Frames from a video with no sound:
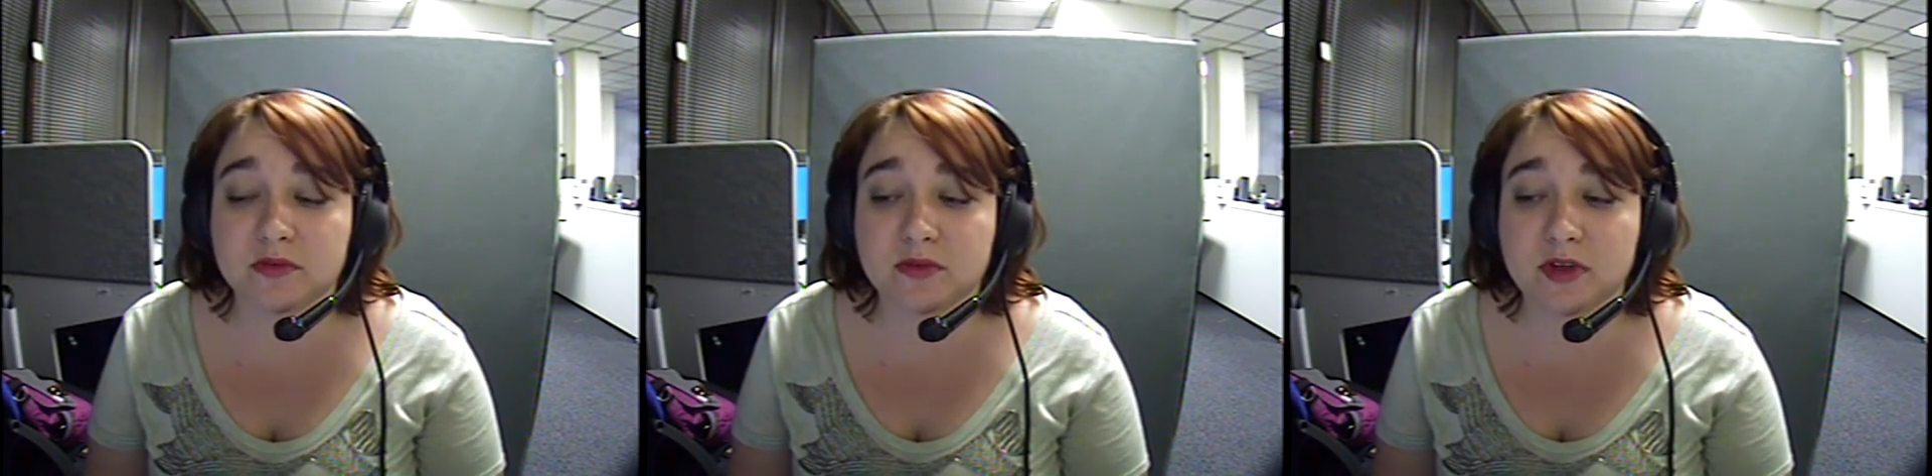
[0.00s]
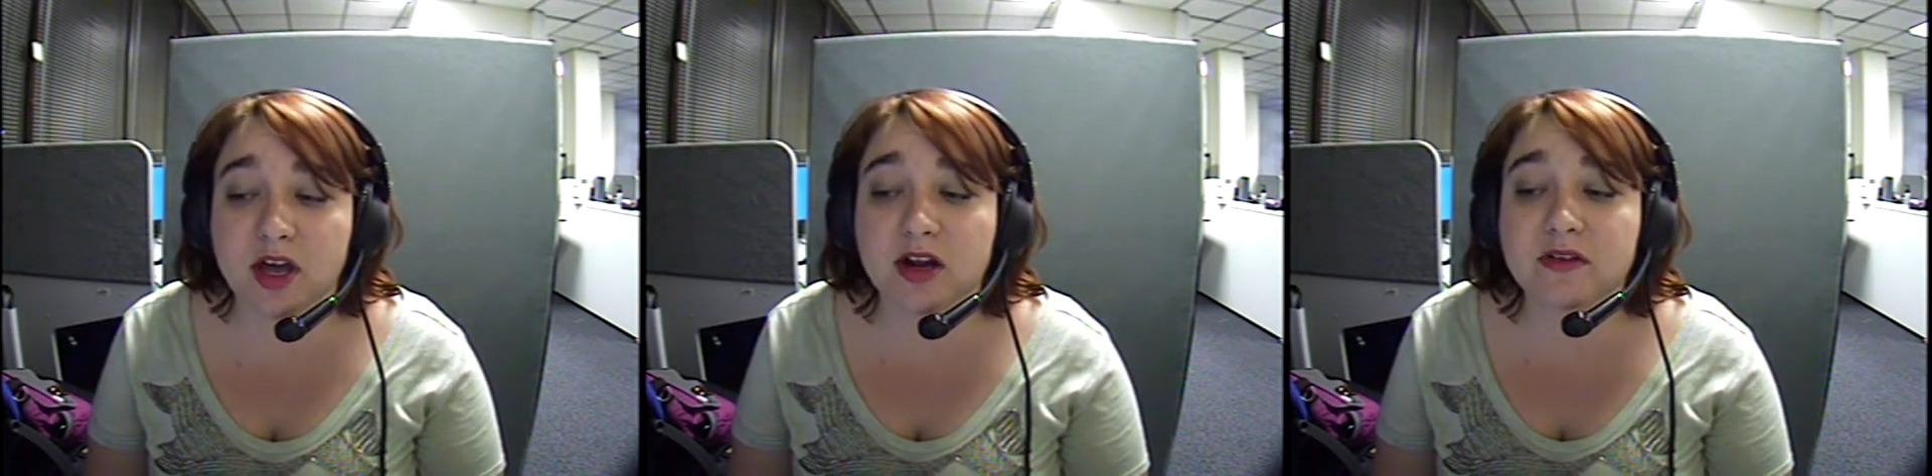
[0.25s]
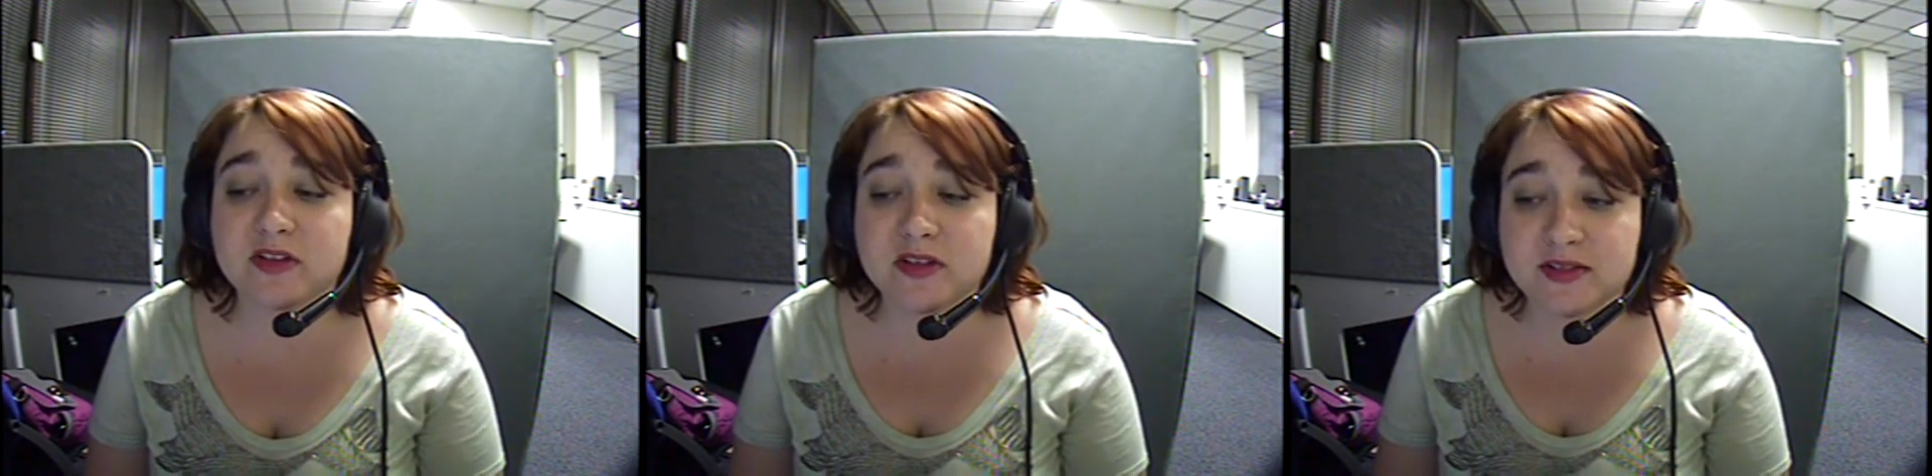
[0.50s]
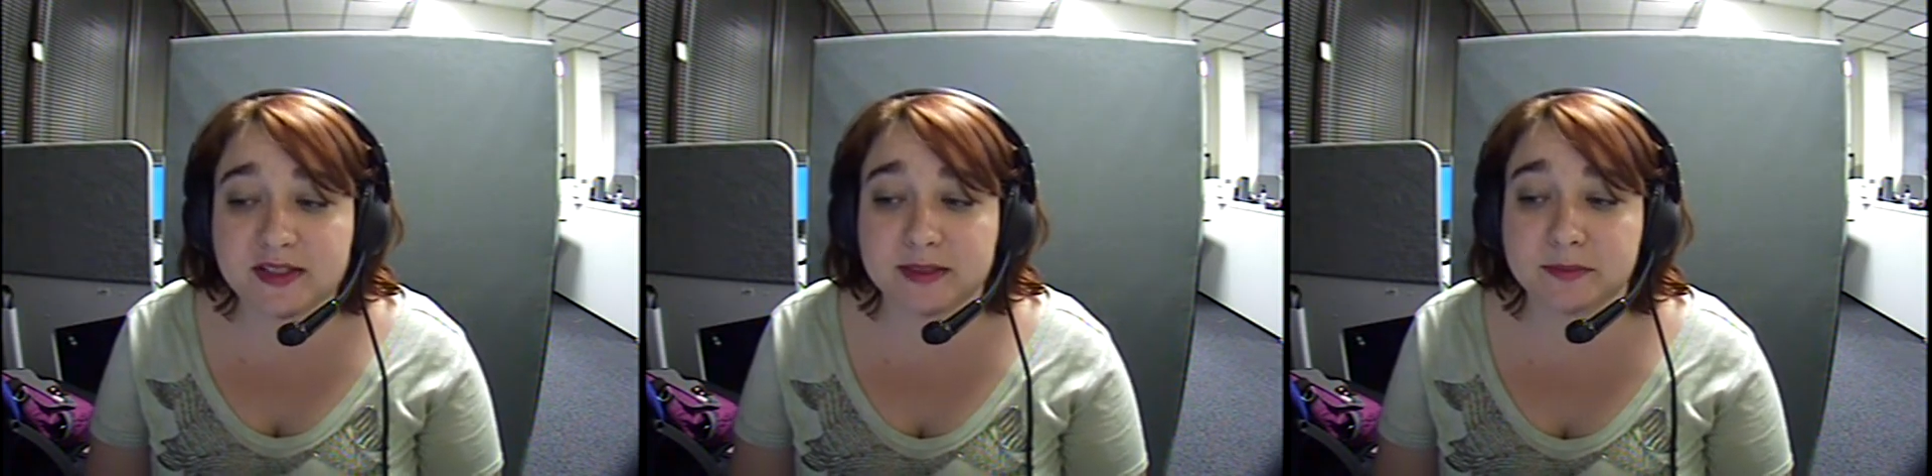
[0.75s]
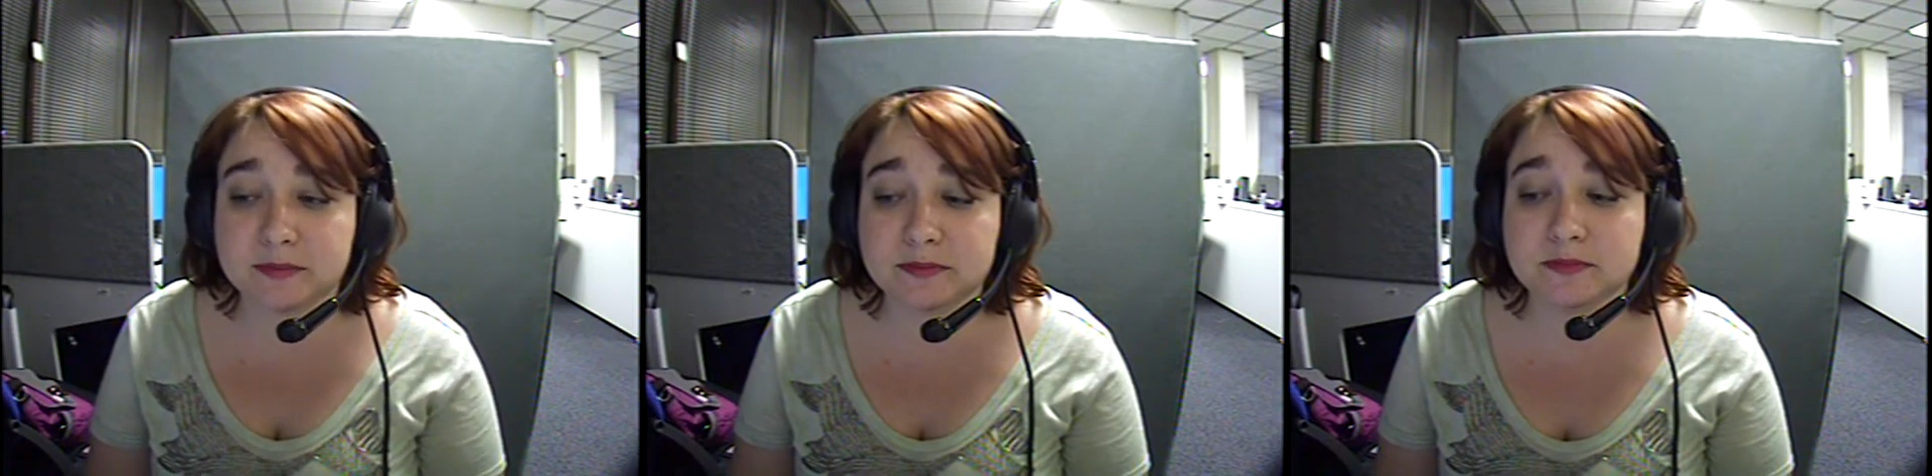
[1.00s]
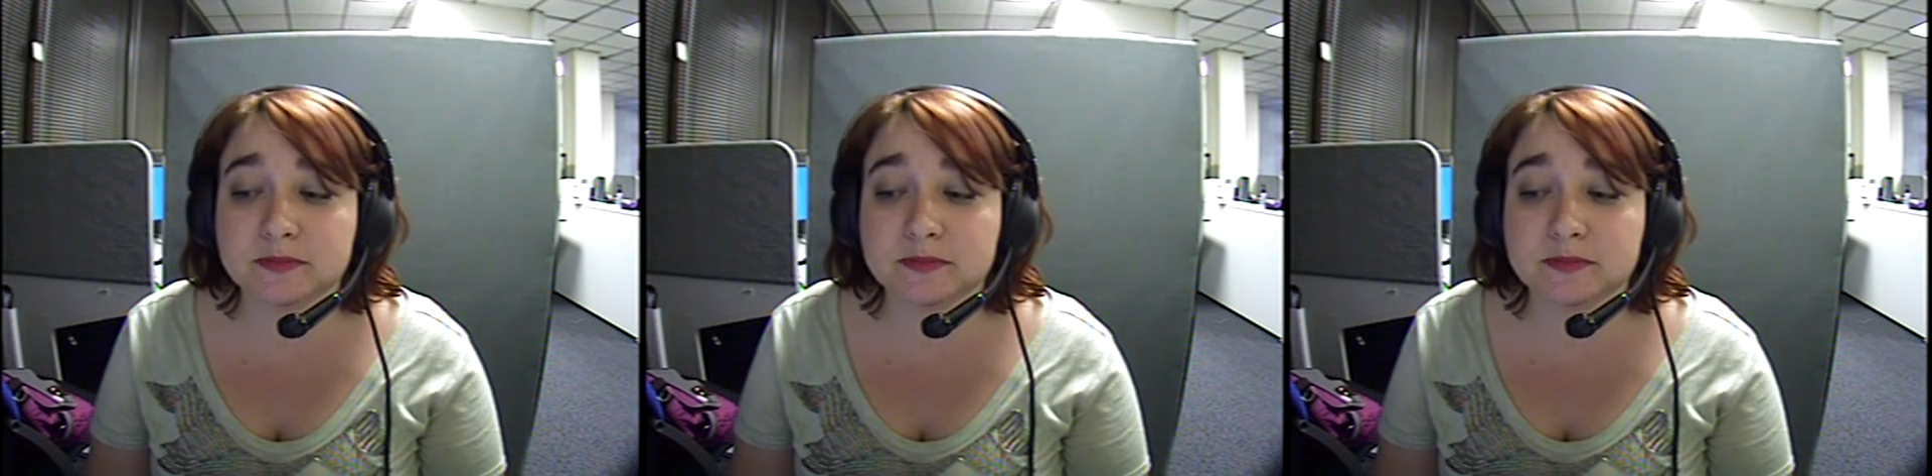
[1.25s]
cut off the stem,